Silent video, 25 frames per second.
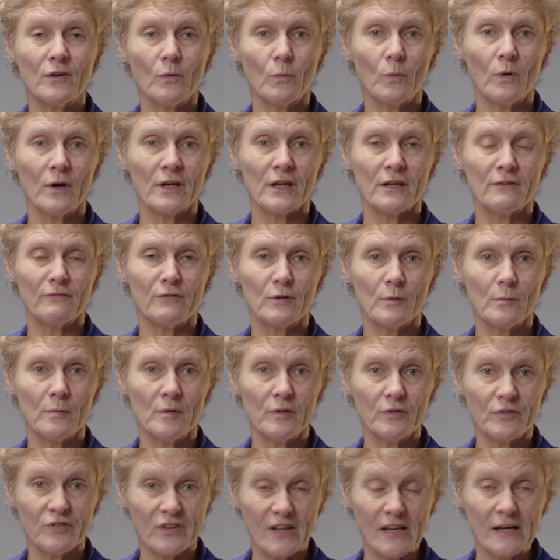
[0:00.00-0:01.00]
up working for
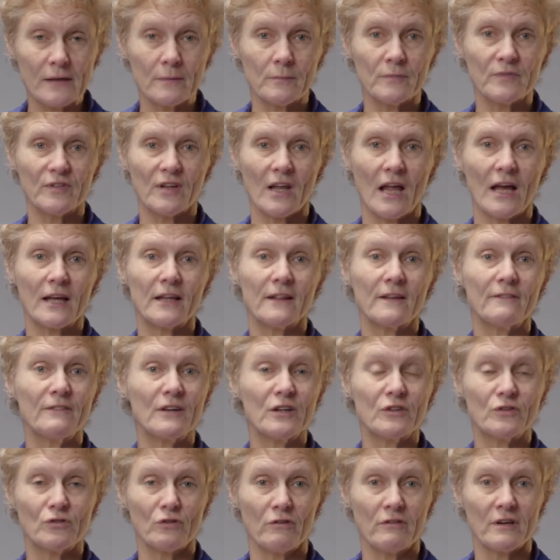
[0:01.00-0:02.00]
museums like the
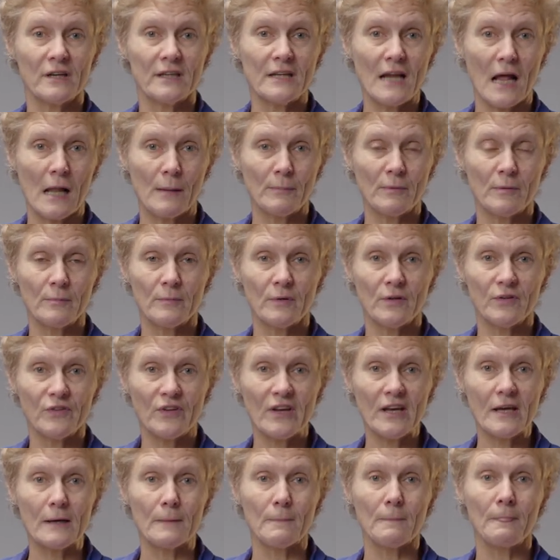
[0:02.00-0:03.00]
Victoria and Albert
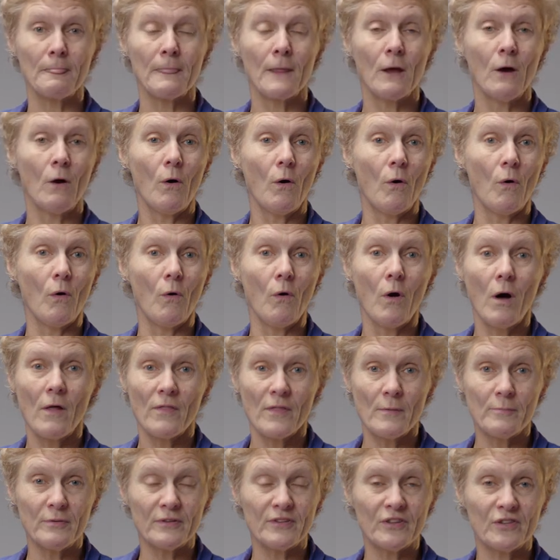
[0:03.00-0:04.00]
Museum, or
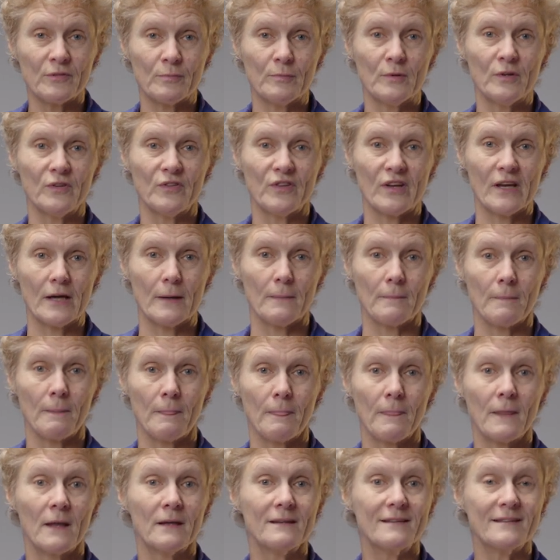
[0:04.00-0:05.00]
the British Museum,
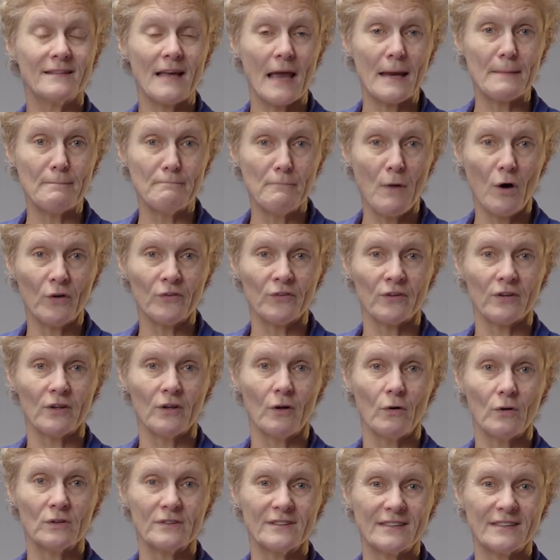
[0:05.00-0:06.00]
Tate Modern or